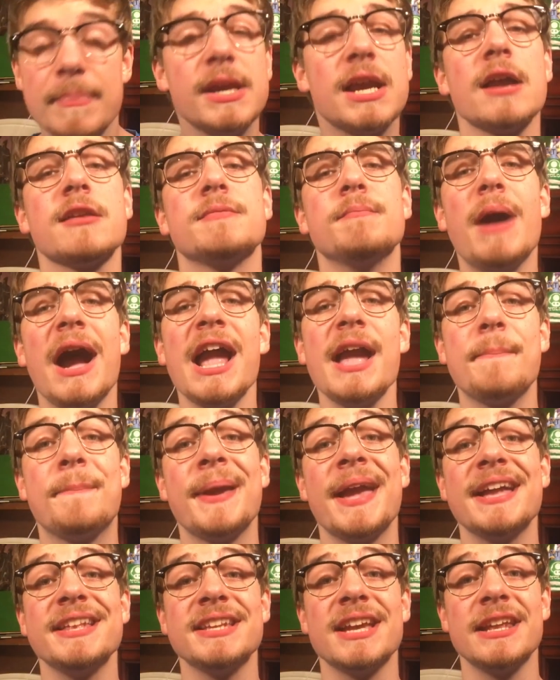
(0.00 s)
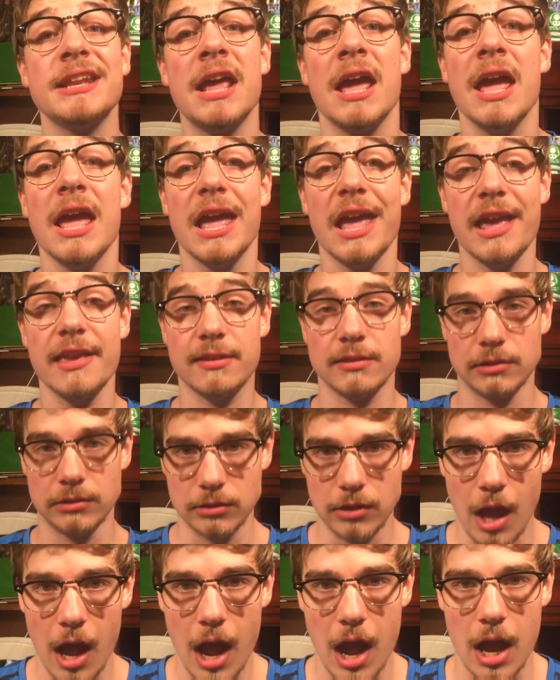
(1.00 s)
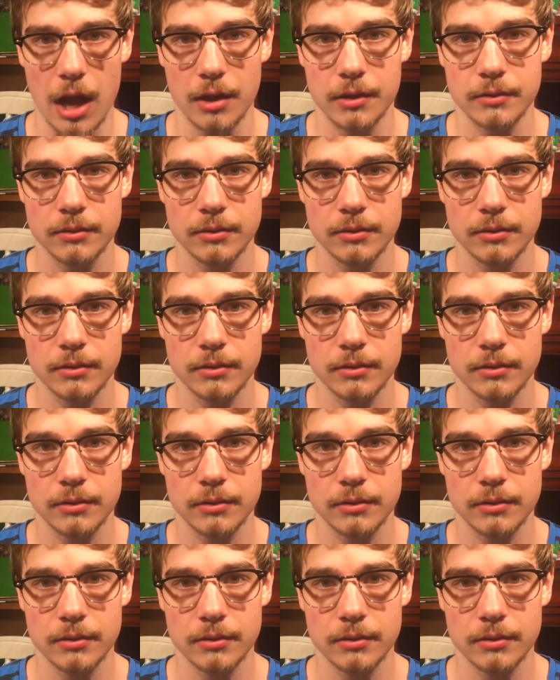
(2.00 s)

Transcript: because my opinion is law.